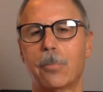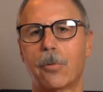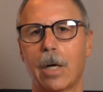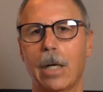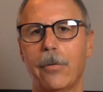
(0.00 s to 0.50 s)

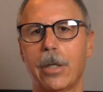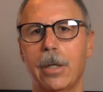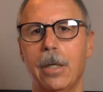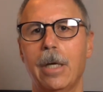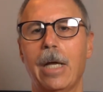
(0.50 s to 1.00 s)
private,
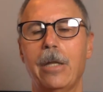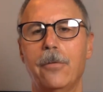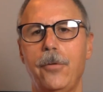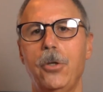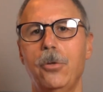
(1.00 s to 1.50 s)
and the
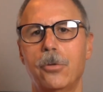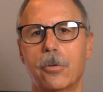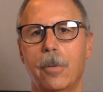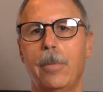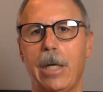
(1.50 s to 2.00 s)
views are
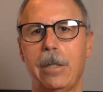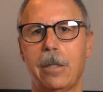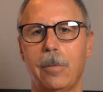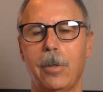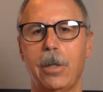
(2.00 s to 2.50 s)

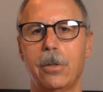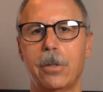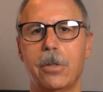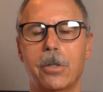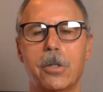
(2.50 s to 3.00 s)
amazing because
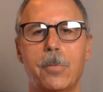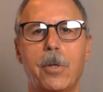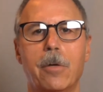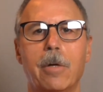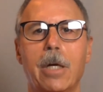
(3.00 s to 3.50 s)
as you spin
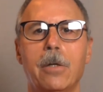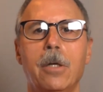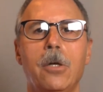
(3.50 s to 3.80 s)
around,